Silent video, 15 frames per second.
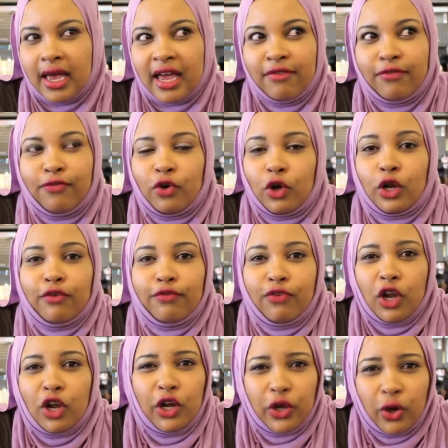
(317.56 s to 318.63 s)
And
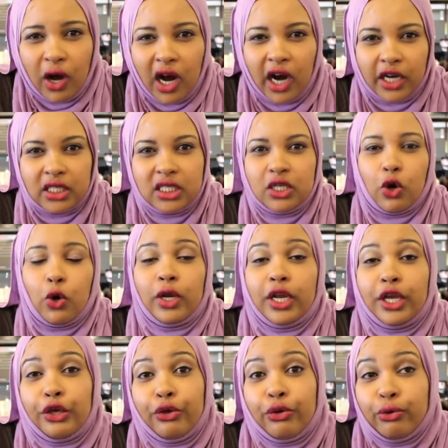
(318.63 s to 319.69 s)
follow your heart.
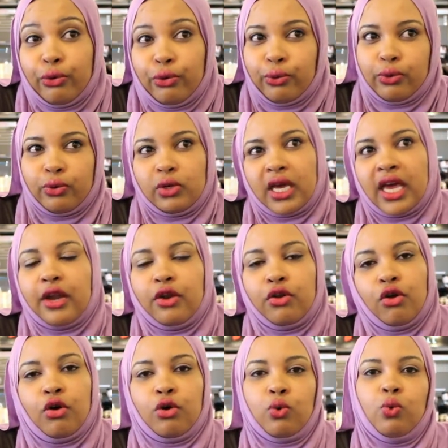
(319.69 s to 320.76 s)
Only you
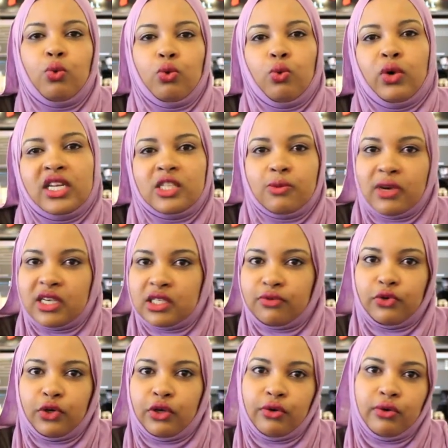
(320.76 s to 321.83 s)
can know what is best
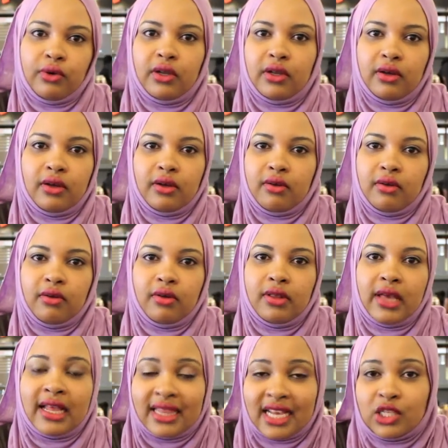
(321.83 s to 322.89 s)
for you.
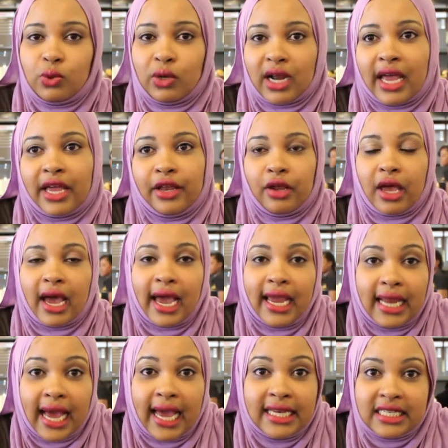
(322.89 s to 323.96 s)
And that's what I
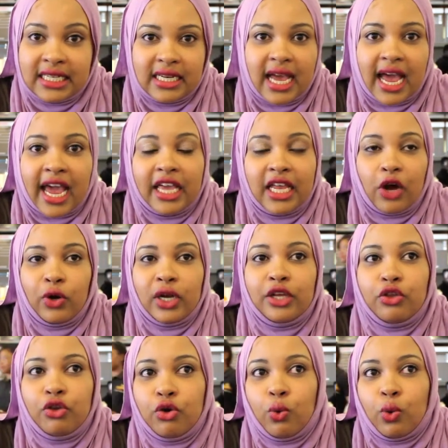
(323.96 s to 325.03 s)
did. I only
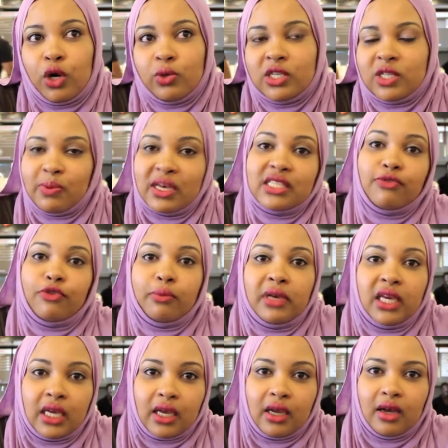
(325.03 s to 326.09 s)
knew what was best for
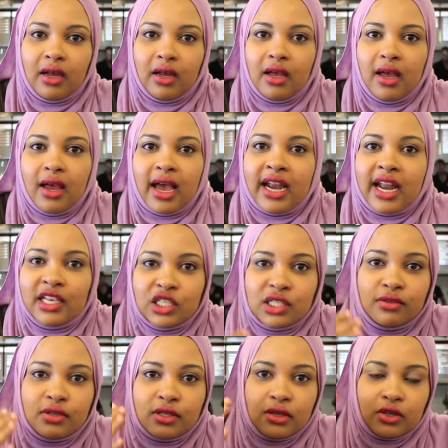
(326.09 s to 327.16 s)
me. And I
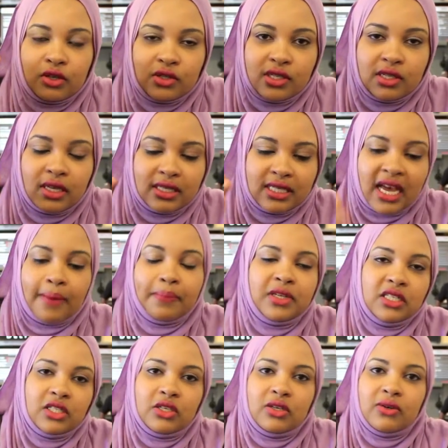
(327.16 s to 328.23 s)
just tapped
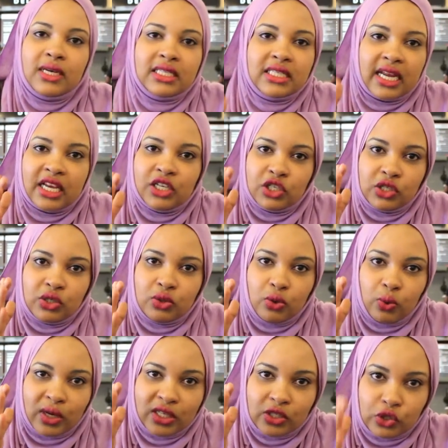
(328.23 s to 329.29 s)
into it and I just
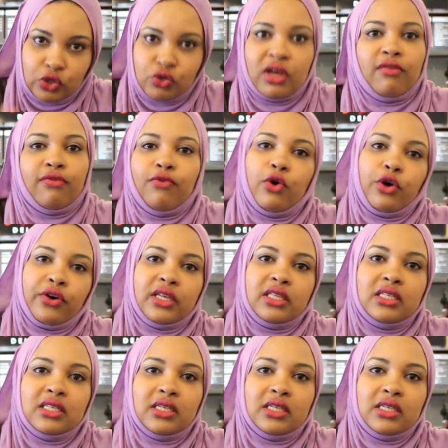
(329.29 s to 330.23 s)
went straight for it.